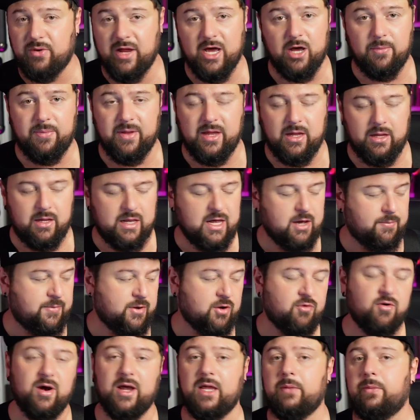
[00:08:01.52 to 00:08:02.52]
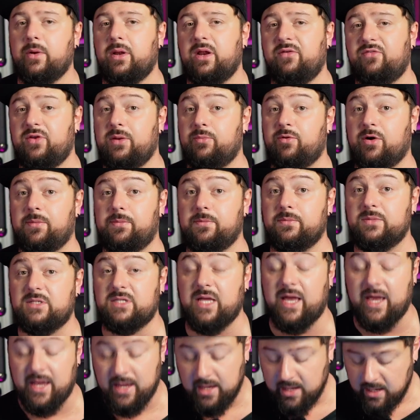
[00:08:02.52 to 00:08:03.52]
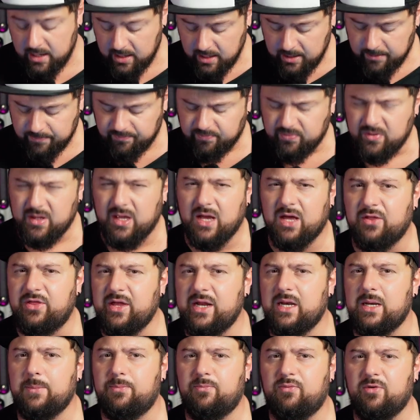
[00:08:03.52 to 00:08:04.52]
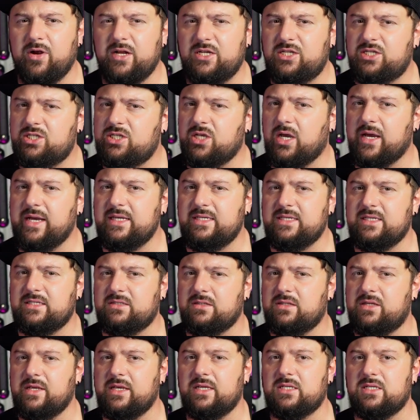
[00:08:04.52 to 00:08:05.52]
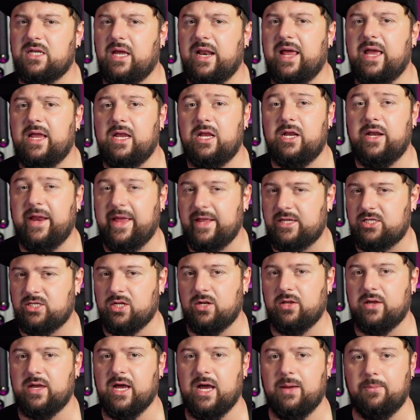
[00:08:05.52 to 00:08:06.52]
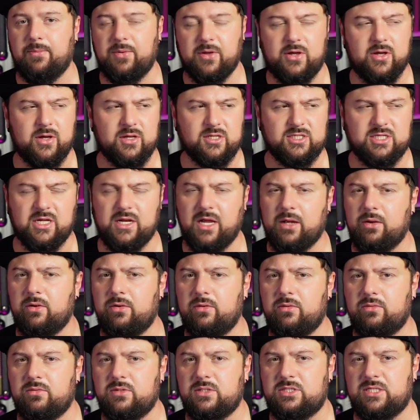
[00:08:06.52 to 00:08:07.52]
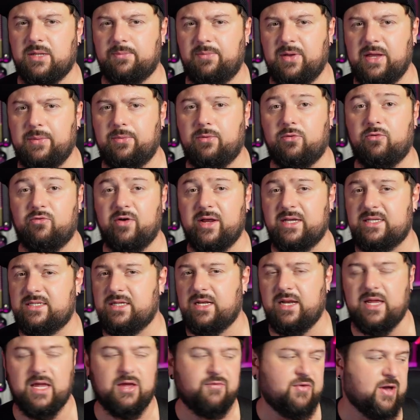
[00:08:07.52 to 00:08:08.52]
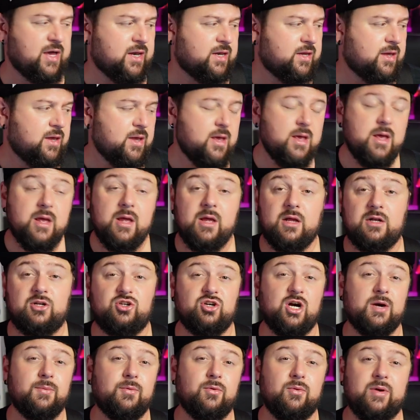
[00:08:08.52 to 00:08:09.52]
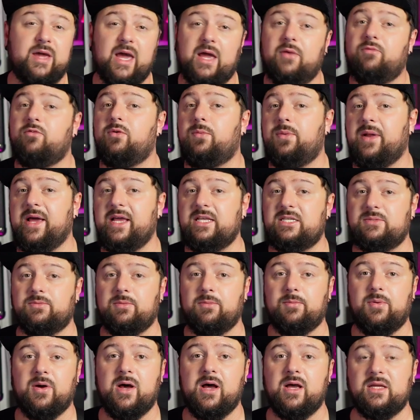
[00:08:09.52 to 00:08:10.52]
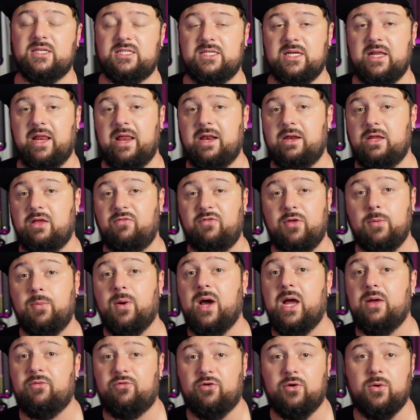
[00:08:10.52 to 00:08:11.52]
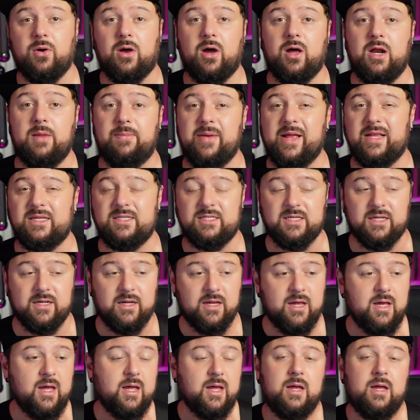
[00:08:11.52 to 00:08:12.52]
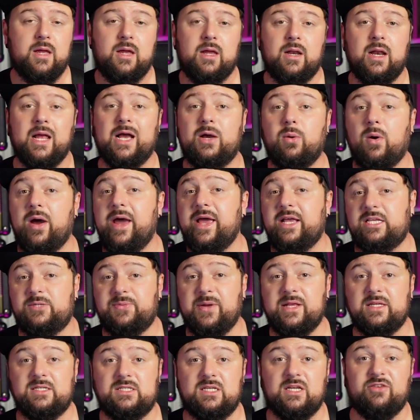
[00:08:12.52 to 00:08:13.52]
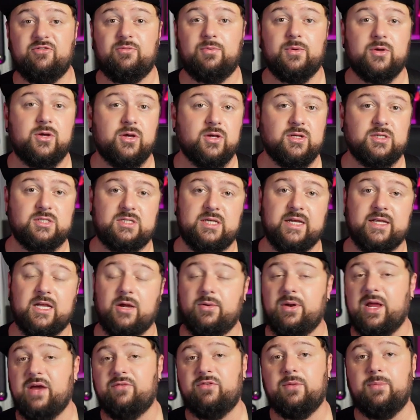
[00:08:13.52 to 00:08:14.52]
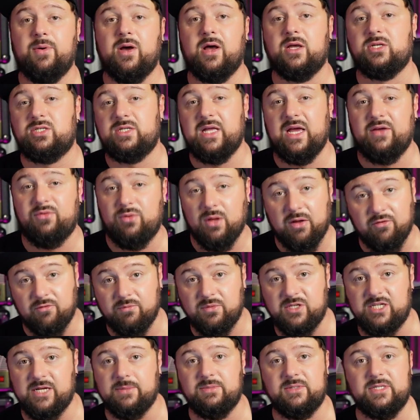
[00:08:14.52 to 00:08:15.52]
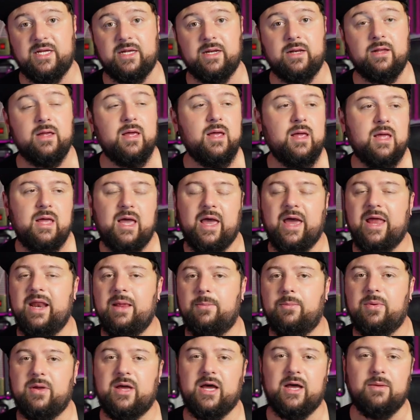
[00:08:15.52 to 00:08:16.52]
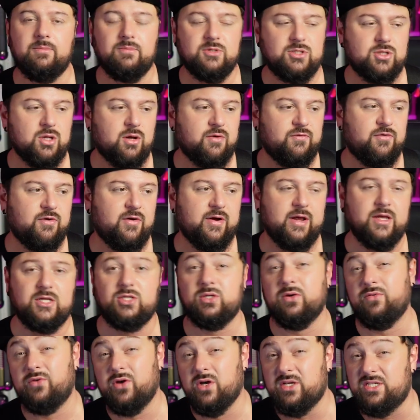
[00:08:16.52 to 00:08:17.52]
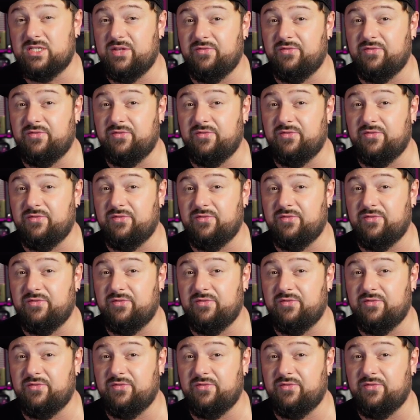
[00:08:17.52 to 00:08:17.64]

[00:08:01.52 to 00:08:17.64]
That'll be all right. You won't have any problems there. I think the bridge sizes and things like that you need to look up because I know some people recently have had trouble getting replacement parts, and then if you buy them through Harley Benton, they're quite expensive because they don't have the parts, they have to have them shipped in, and it becomes not very sort of cost